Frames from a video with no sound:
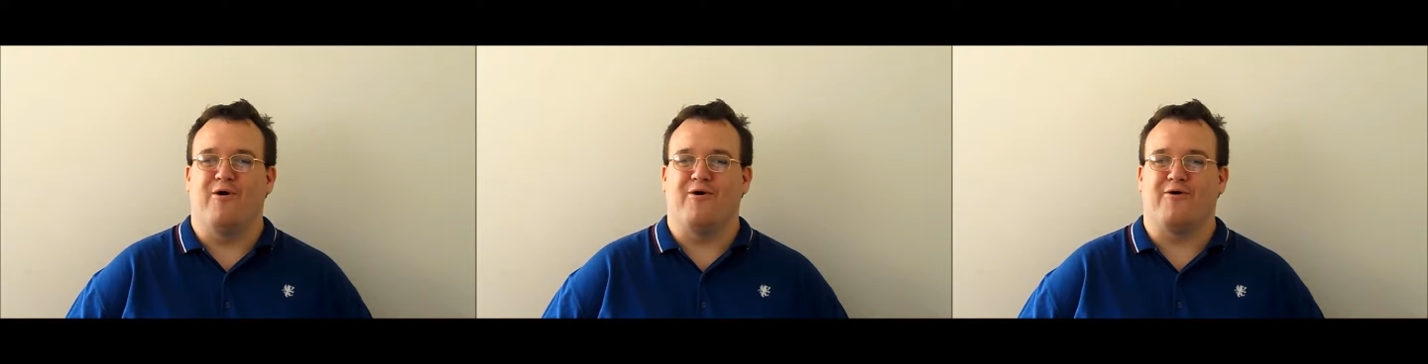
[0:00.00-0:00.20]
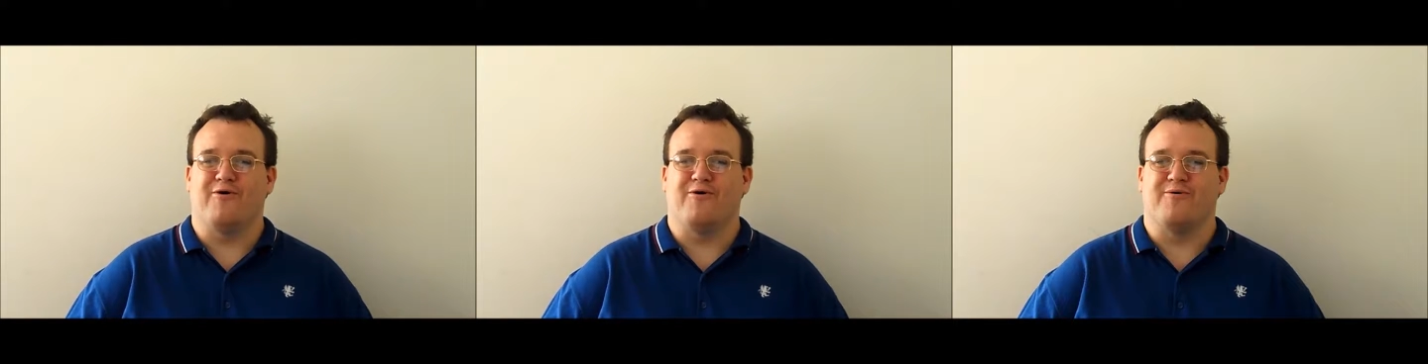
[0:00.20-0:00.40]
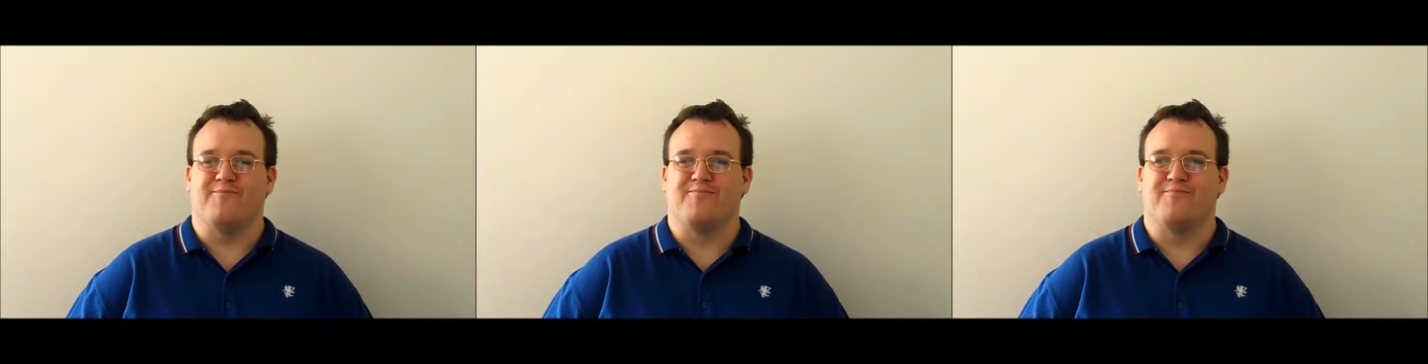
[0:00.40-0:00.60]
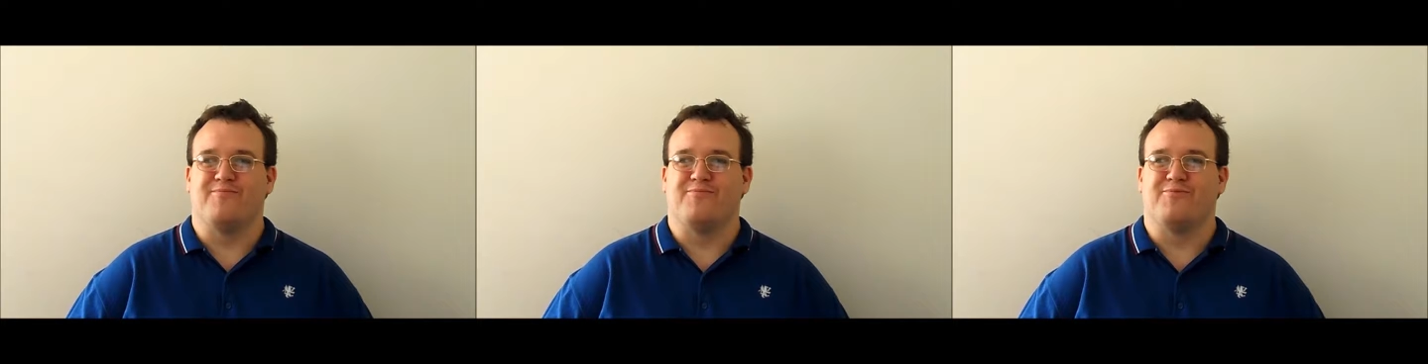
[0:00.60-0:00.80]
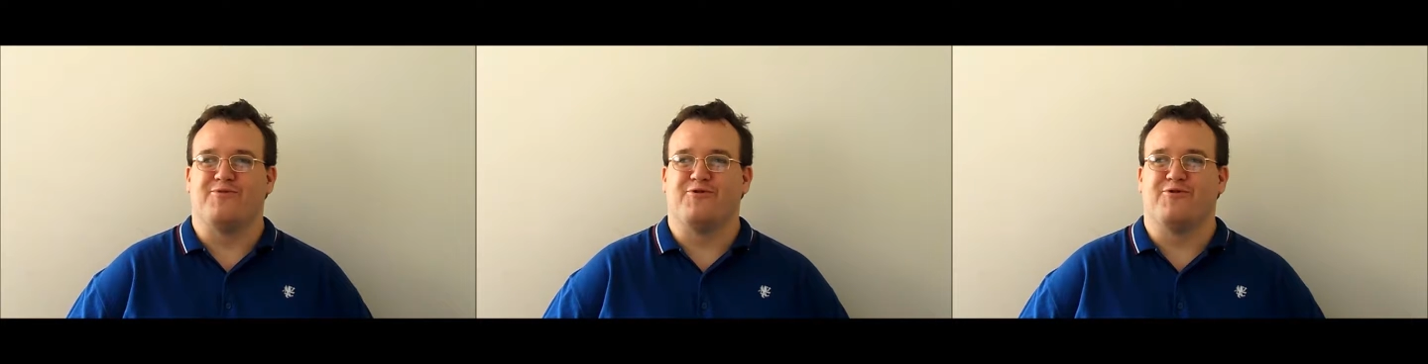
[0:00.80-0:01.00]

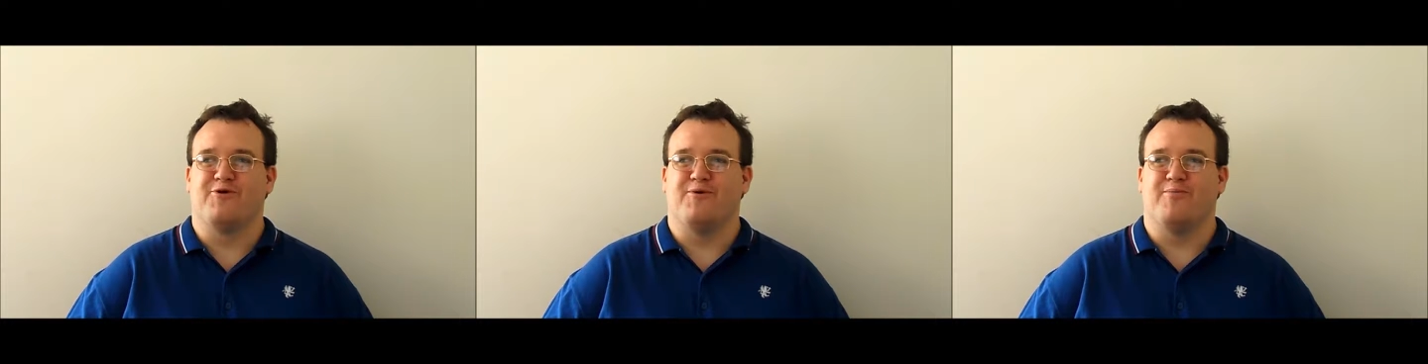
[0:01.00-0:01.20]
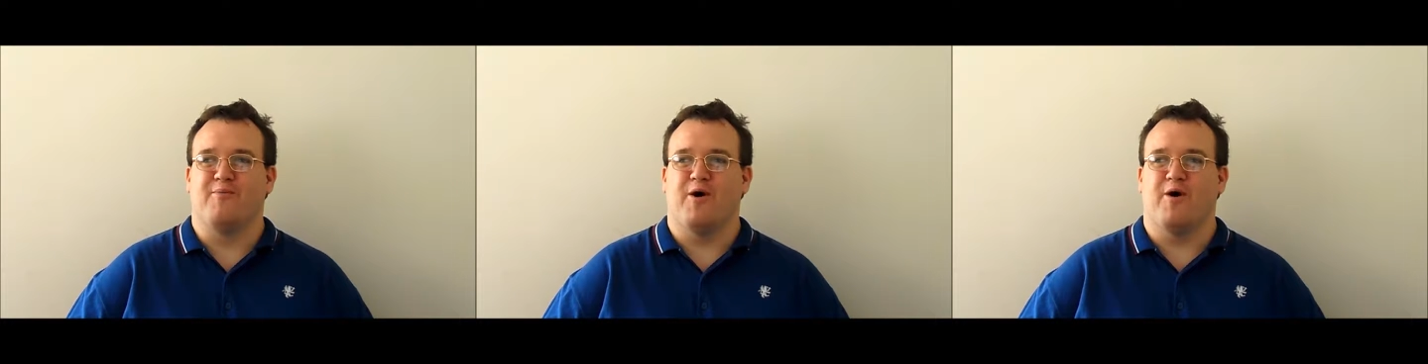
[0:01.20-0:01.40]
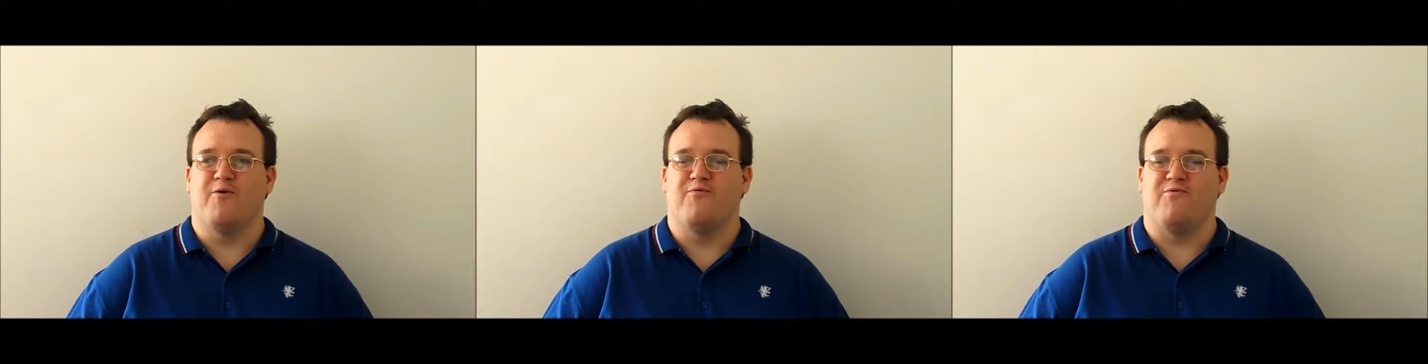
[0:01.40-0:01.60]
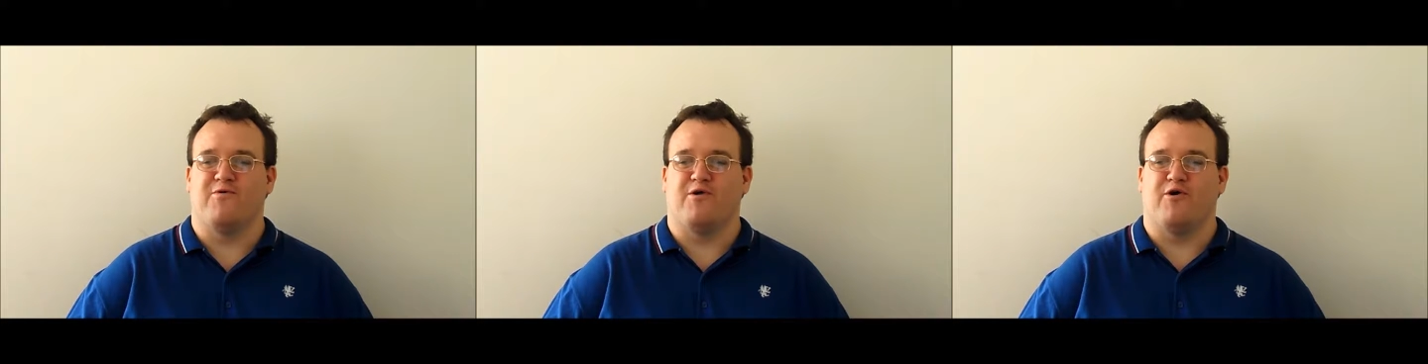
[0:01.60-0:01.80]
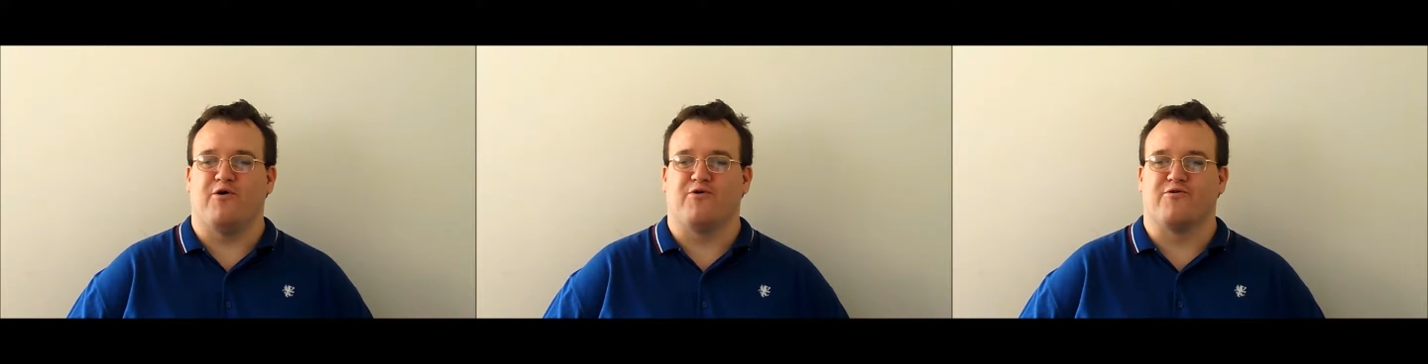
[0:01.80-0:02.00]
welcome to my
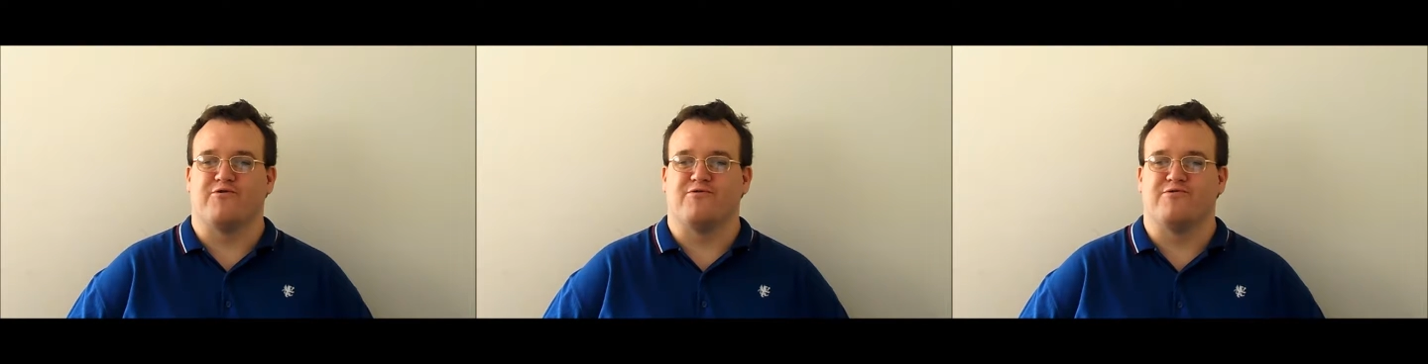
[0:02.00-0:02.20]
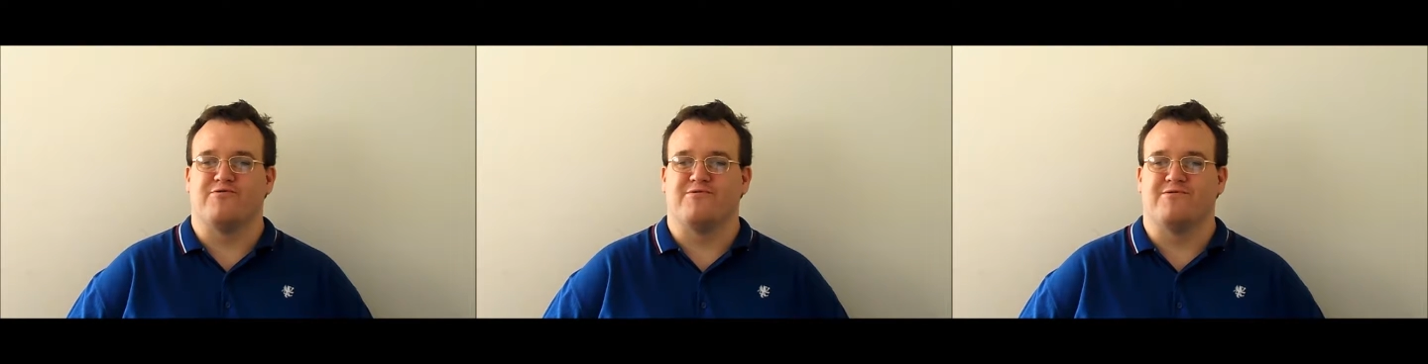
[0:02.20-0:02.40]
vlog.